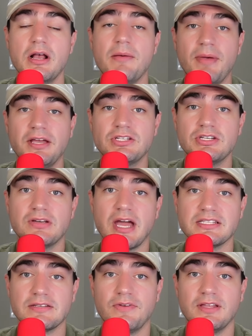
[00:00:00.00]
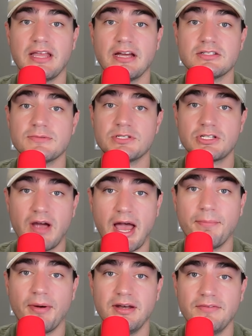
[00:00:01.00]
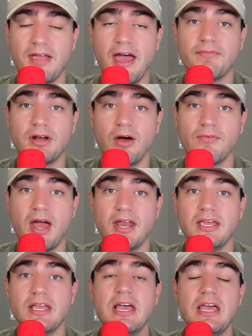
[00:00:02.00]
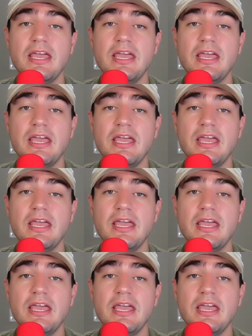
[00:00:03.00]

Make sure you guys have hit that subscribe button if you haven't already.